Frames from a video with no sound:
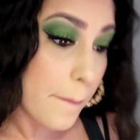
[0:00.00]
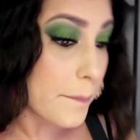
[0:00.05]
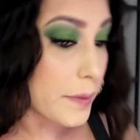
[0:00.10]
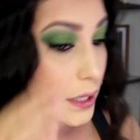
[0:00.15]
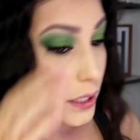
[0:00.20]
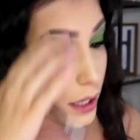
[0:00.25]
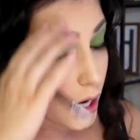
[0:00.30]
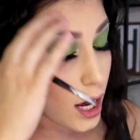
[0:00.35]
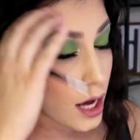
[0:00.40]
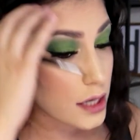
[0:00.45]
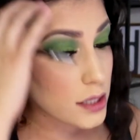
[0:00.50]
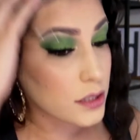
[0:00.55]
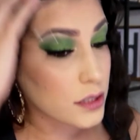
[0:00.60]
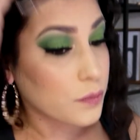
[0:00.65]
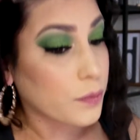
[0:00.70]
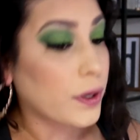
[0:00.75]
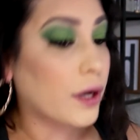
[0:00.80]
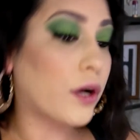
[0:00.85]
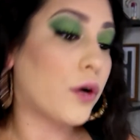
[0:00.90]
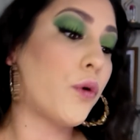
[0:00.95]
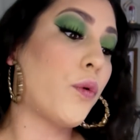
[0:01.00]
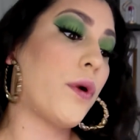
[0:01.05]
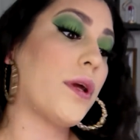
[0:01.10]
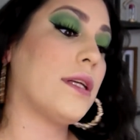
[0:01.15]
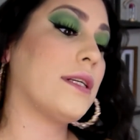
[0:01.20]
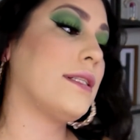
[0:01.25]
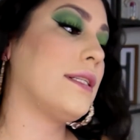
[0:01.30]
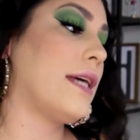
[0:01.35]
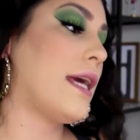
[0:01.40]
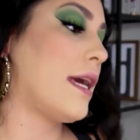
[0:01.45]
because we are going
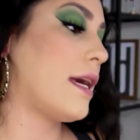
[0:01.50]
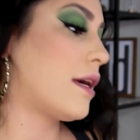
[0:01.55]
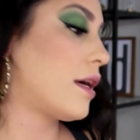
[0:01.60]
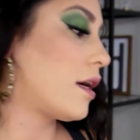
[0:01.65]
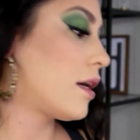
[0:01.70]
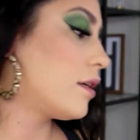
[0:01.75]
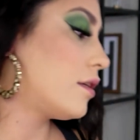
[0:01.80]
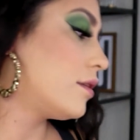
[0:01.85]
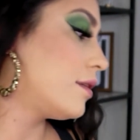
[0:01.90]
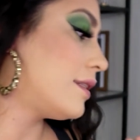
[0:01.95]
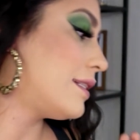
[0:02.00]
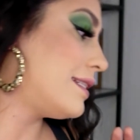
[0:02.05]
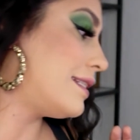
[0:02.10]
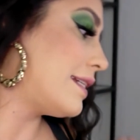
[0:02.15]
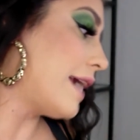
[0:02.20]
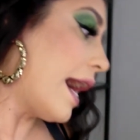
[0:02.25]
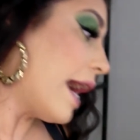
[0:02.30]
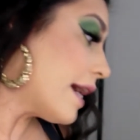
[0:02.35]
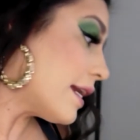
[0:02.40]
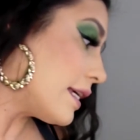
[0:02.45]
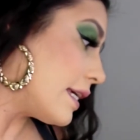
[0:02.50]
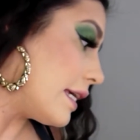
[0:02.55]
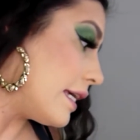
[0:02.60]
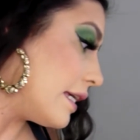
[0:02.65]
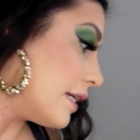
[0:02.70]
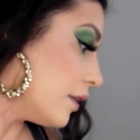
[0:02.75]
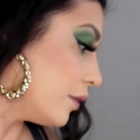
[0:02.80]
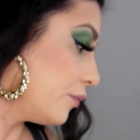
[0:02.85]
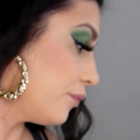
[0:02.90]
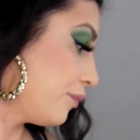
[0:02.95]
to take
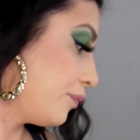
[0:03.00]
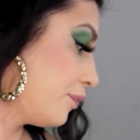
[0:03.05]
Daddy